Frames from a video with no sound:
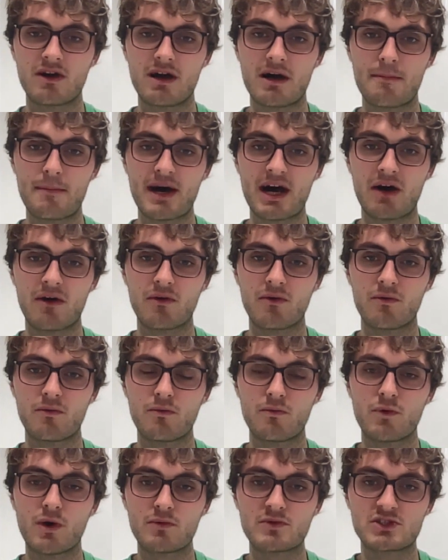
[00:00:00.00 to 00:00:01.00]
about
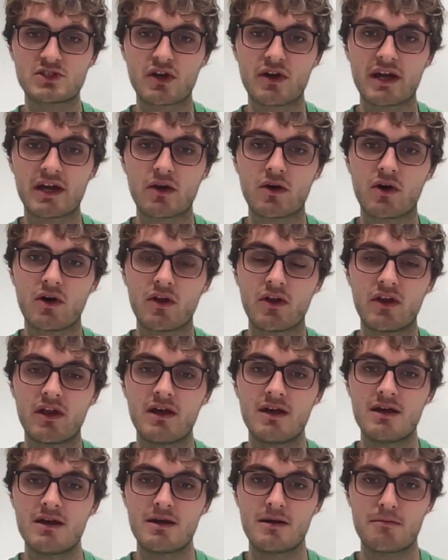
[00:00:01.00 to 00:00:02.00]
what was going on,
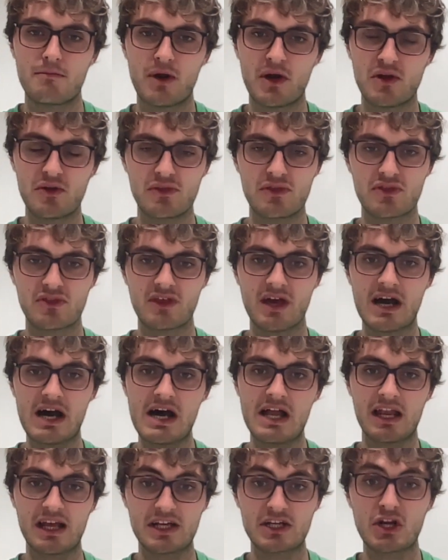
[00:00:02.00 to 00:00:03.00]
both
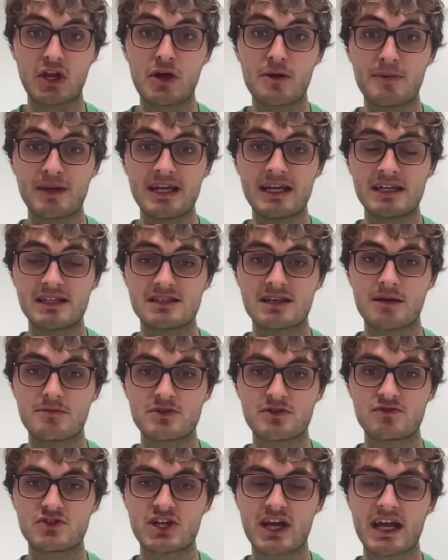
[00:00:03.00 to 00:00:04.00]
like globally in terms
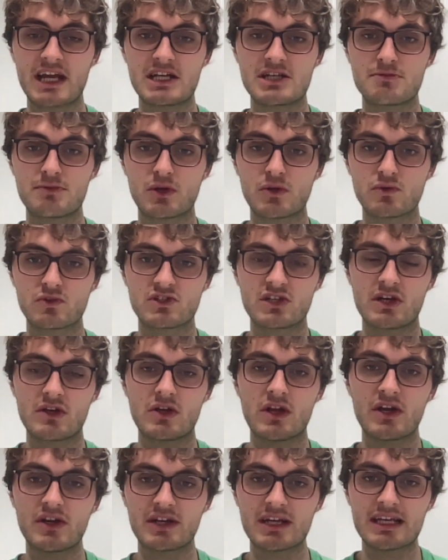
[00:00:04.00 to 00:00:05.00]
of change, but also
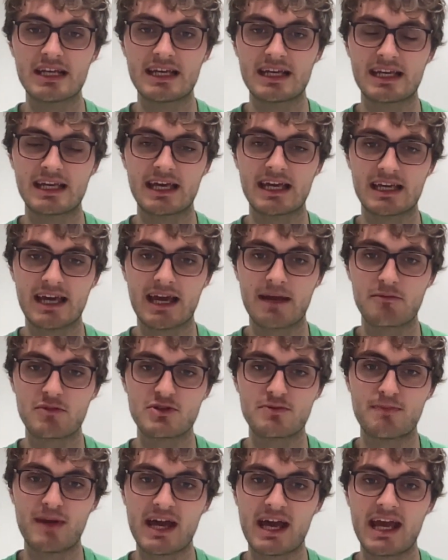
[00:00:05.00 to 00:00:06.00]
locally in
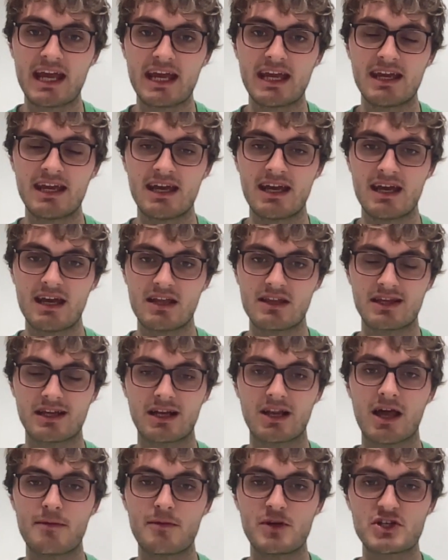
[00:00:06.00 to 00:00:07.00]
Cambridge Bay, the
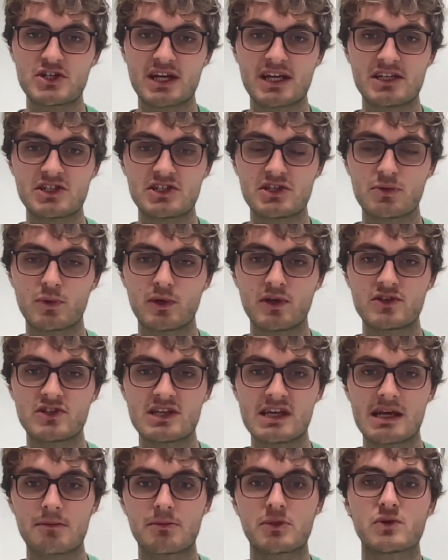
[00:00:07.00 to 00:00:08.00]
climate changes that we were
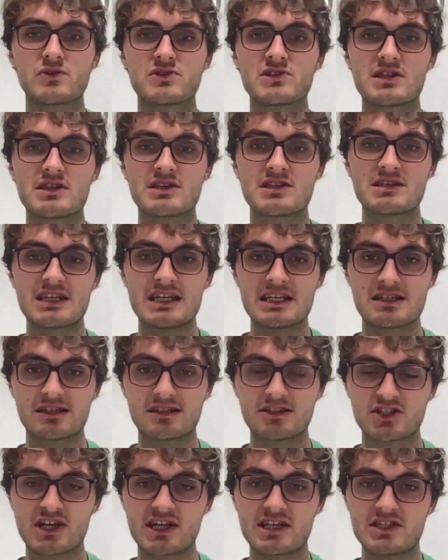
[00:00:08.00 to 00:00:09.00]
seeing, but also the seasonal
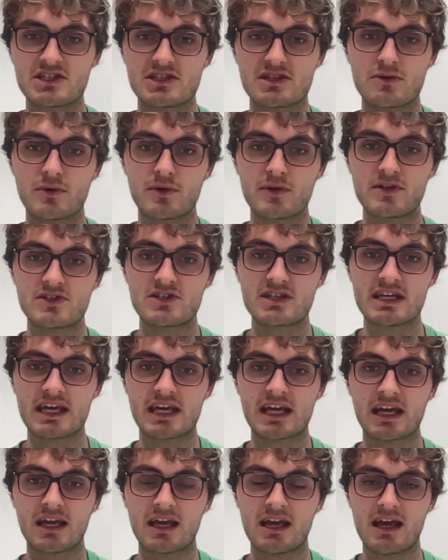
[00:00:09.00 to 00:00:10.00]
changes that we were
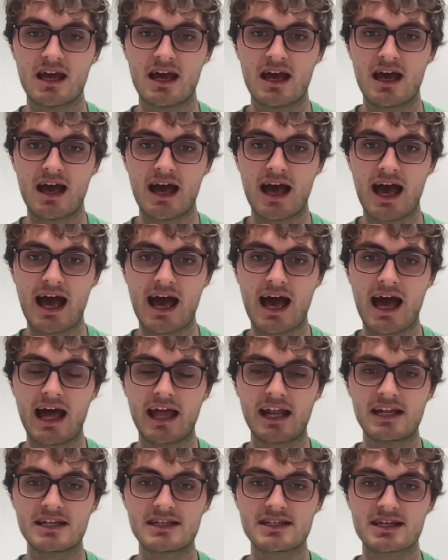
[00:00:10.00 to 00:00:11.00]
seeing,
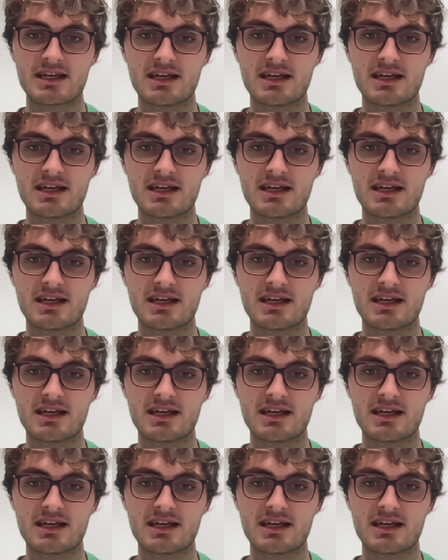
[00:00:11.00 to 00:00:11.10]
and